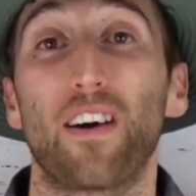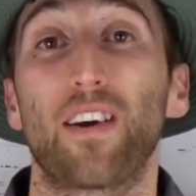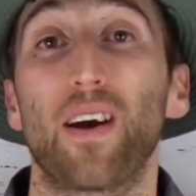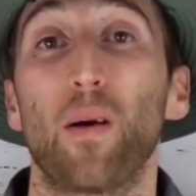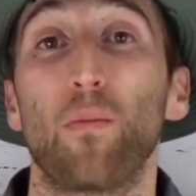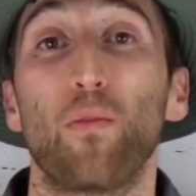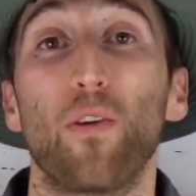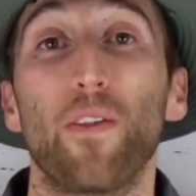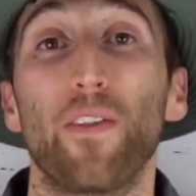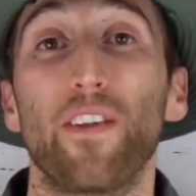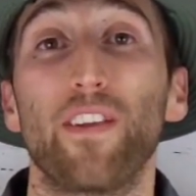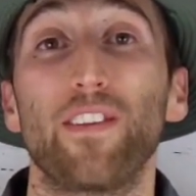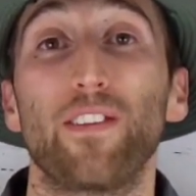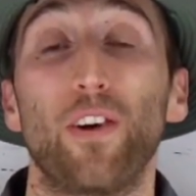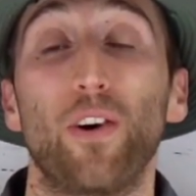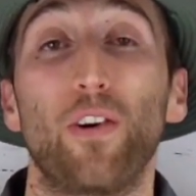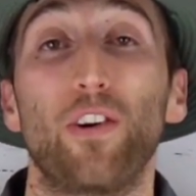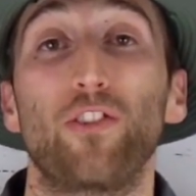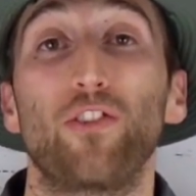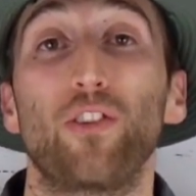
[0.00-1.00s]
come with it,
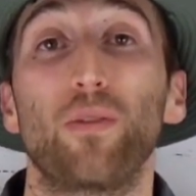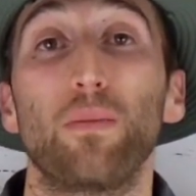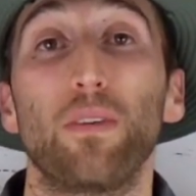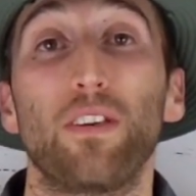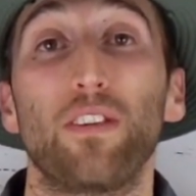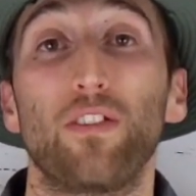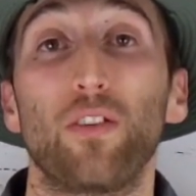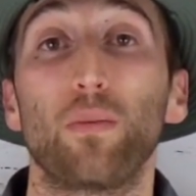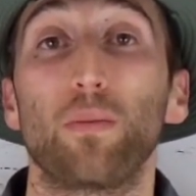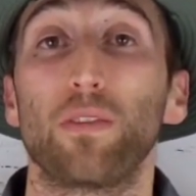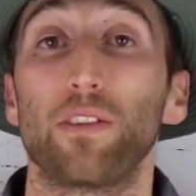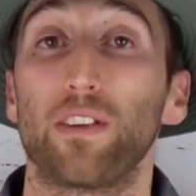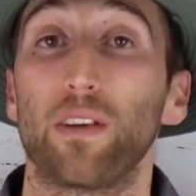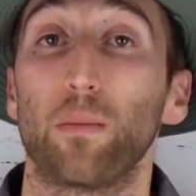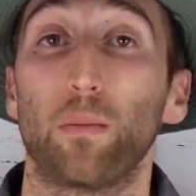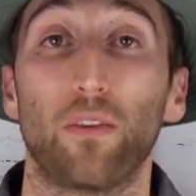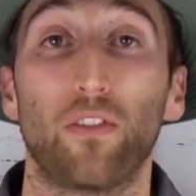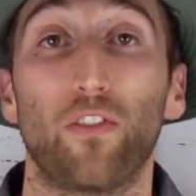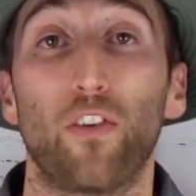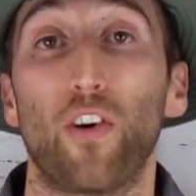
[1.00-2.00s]
so it should be super
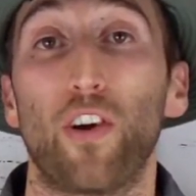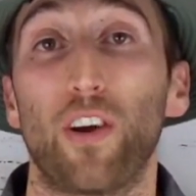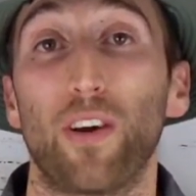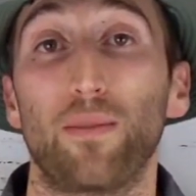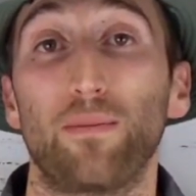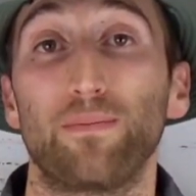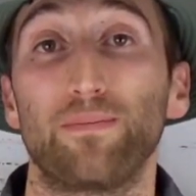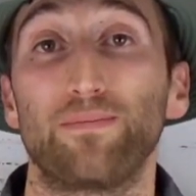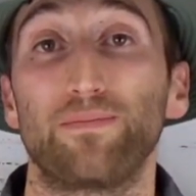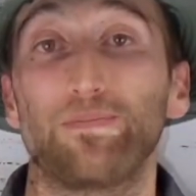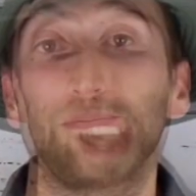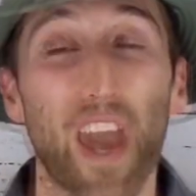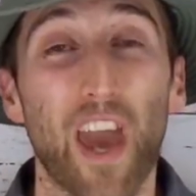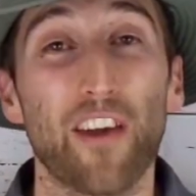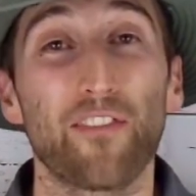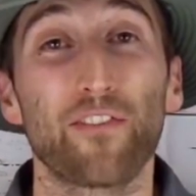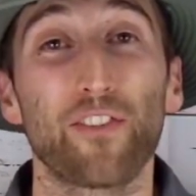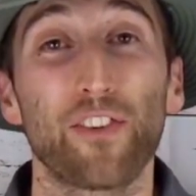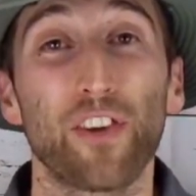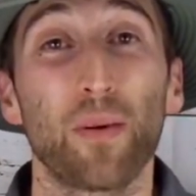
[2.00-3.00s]
simple for you.
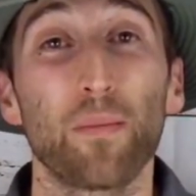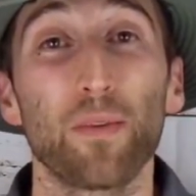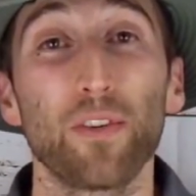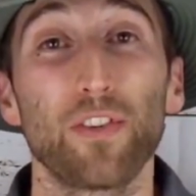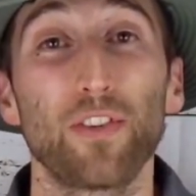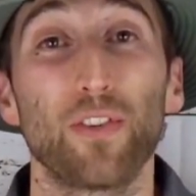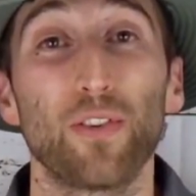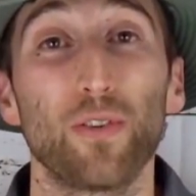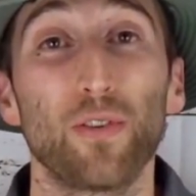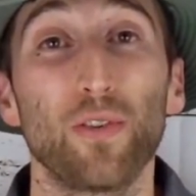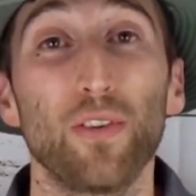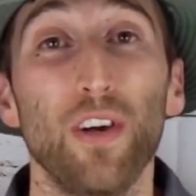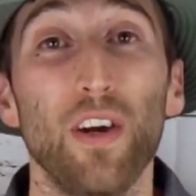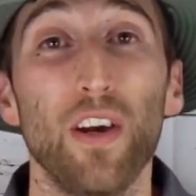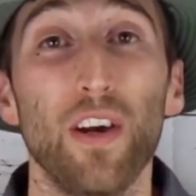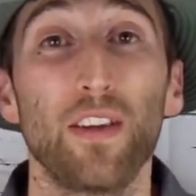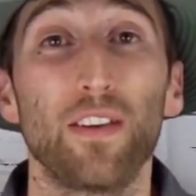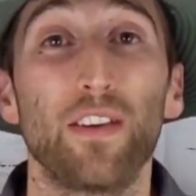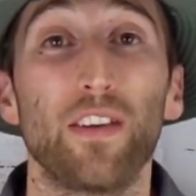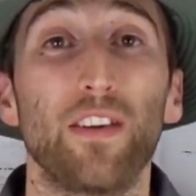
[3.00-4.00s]
And for number 2,
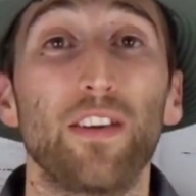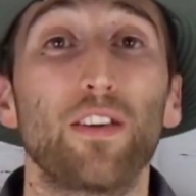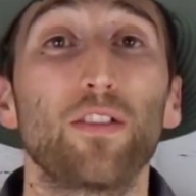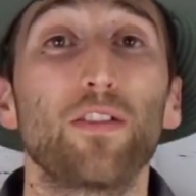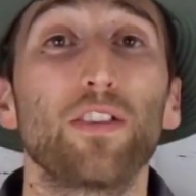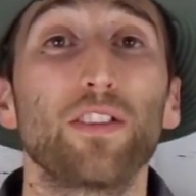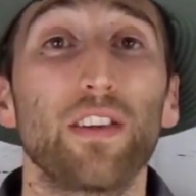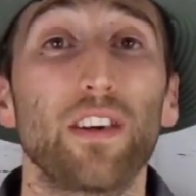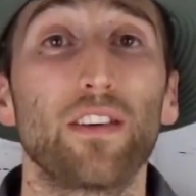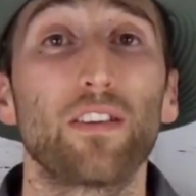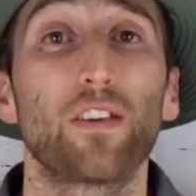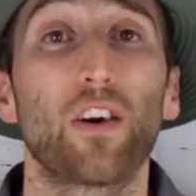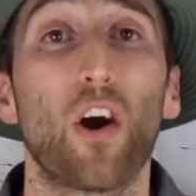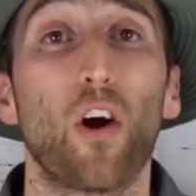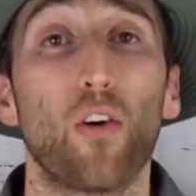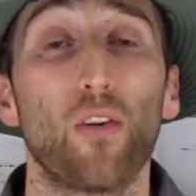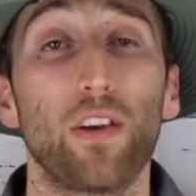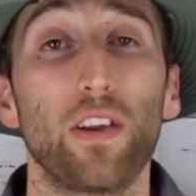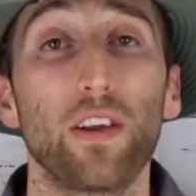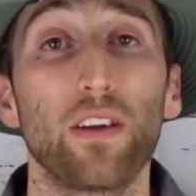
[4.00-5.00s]
the urethane
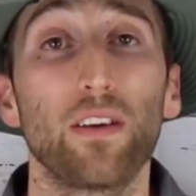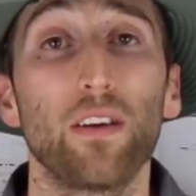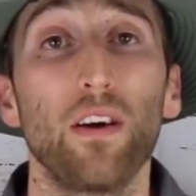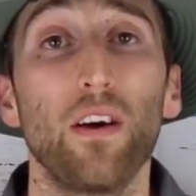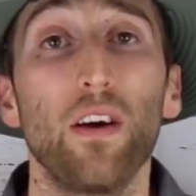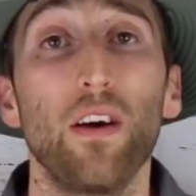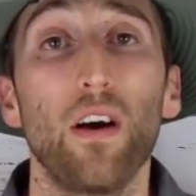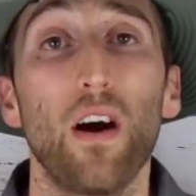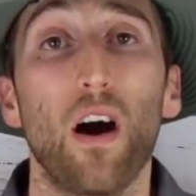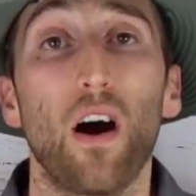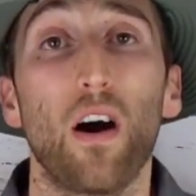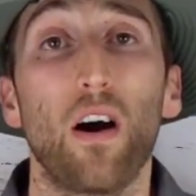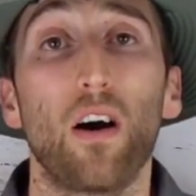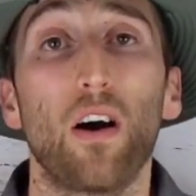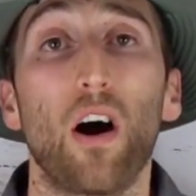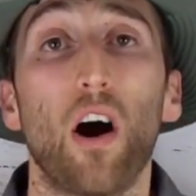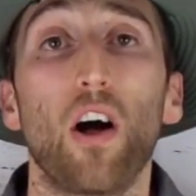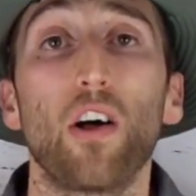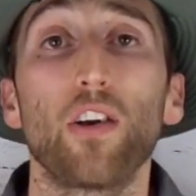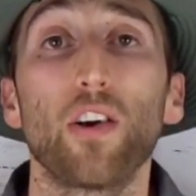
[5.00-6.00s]
coating,
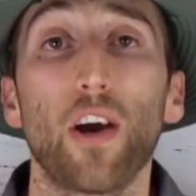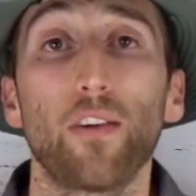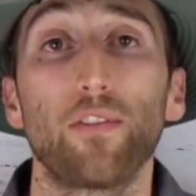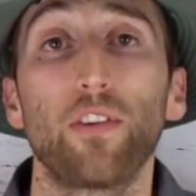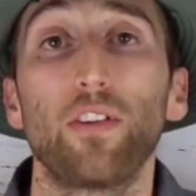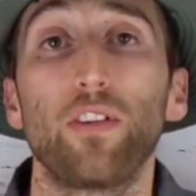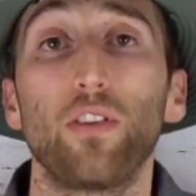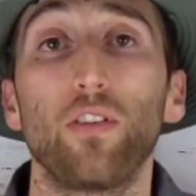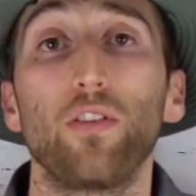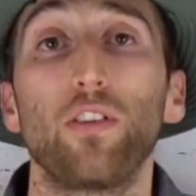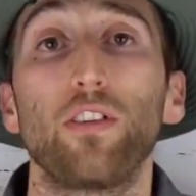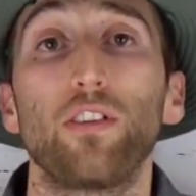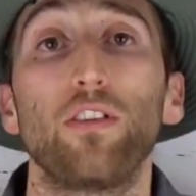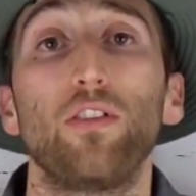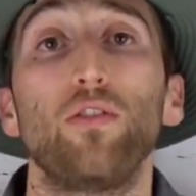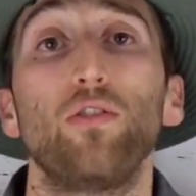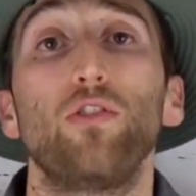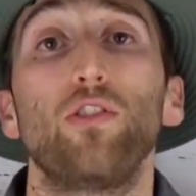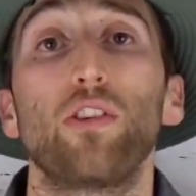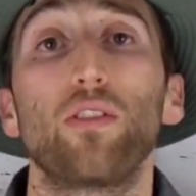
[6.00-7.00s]
all you have to do is
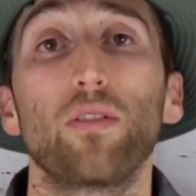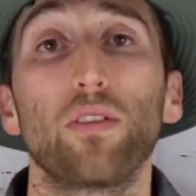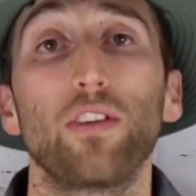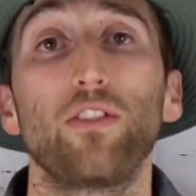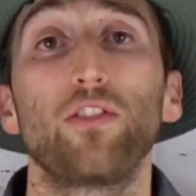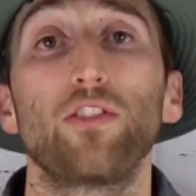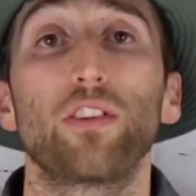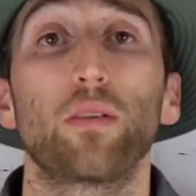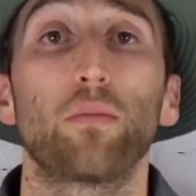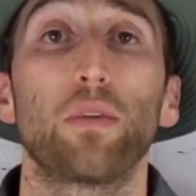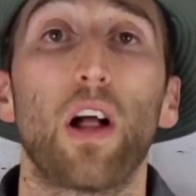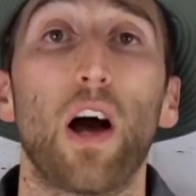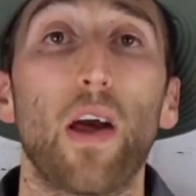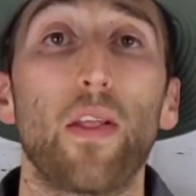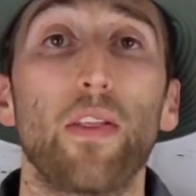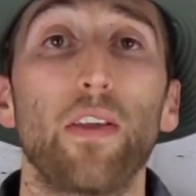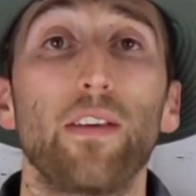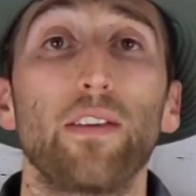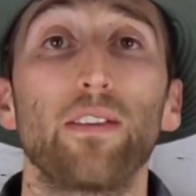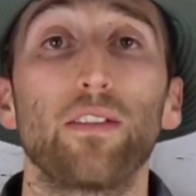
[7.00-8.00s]
you generally just apply
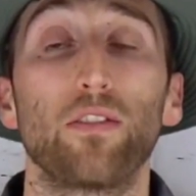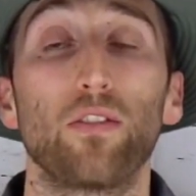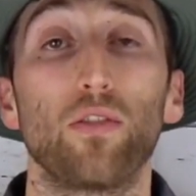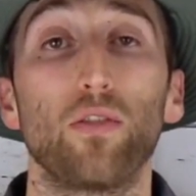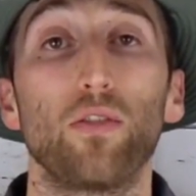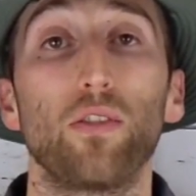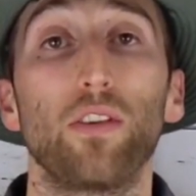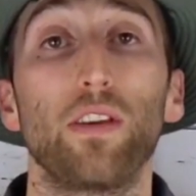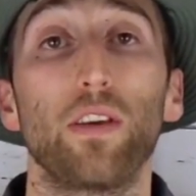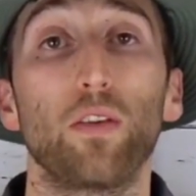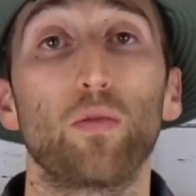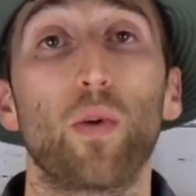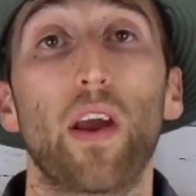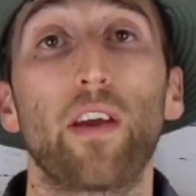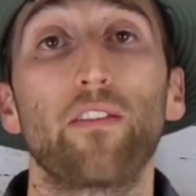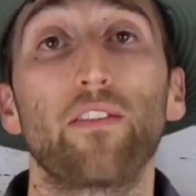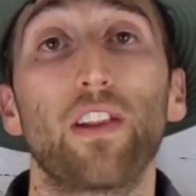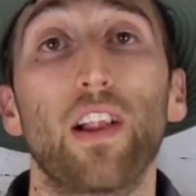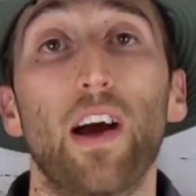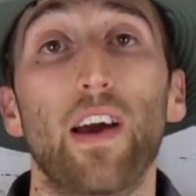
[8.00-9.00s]
this to the
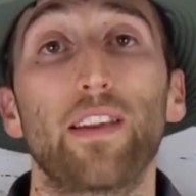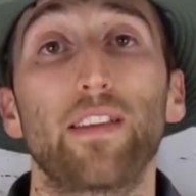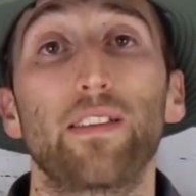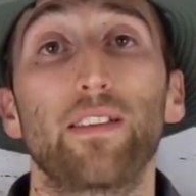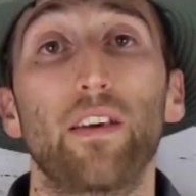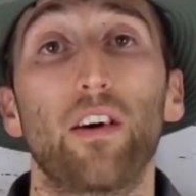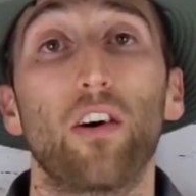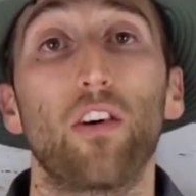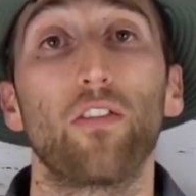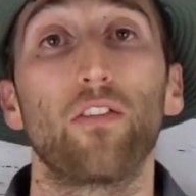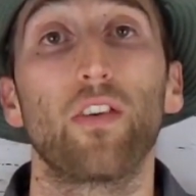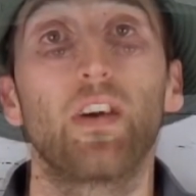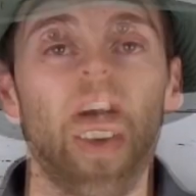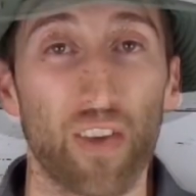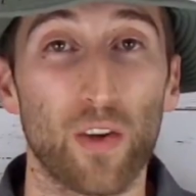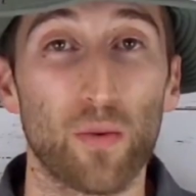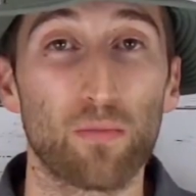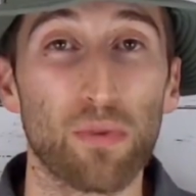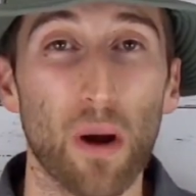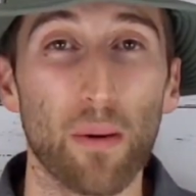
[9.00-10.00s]
rainfly itself.
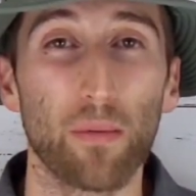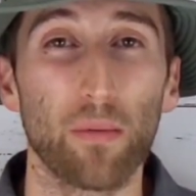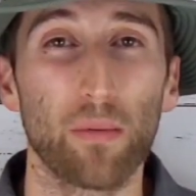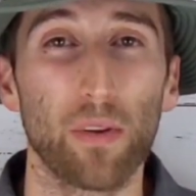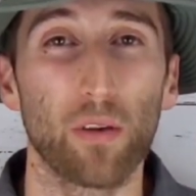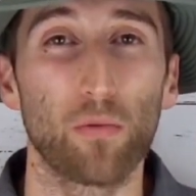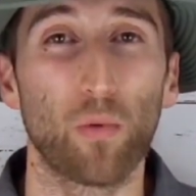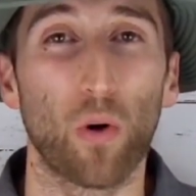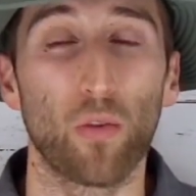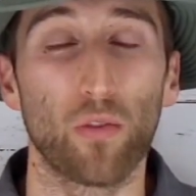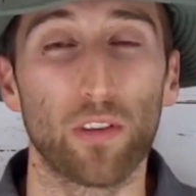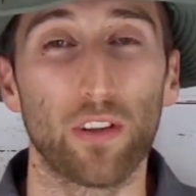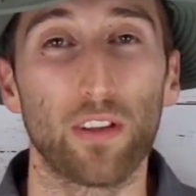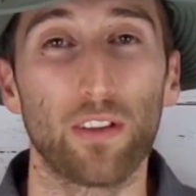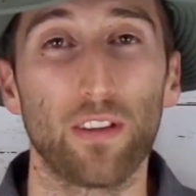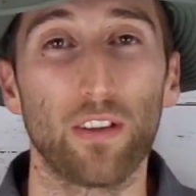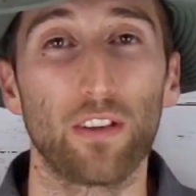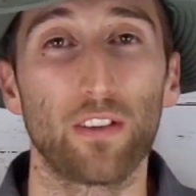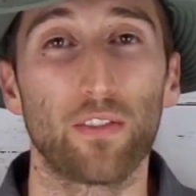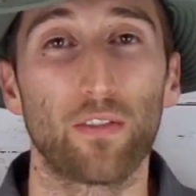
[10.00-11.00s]
You probably won't need
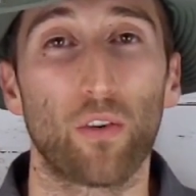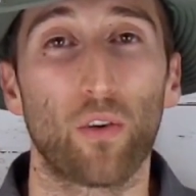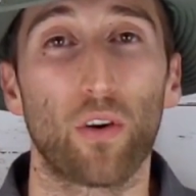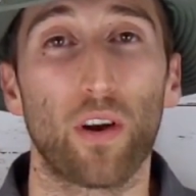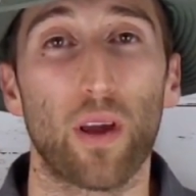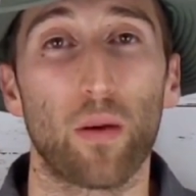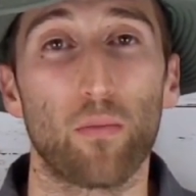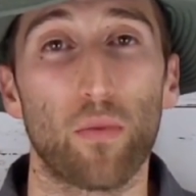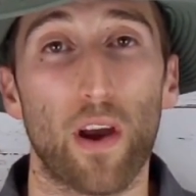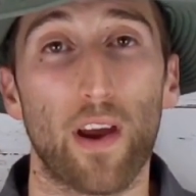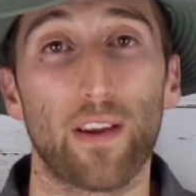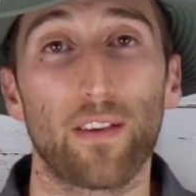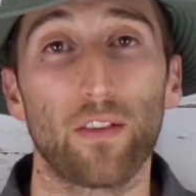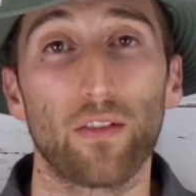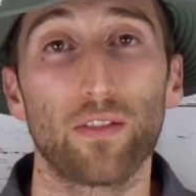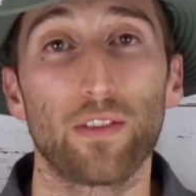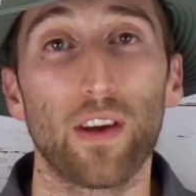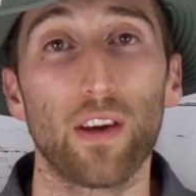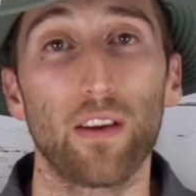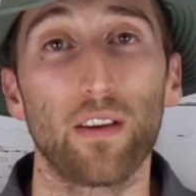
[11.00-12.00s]
this for a brand new
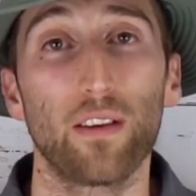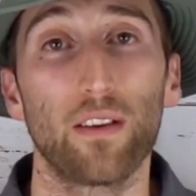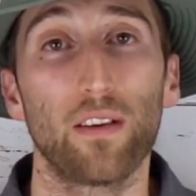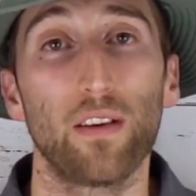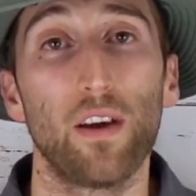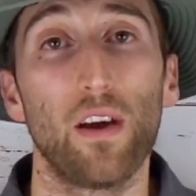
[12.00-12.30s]
tent,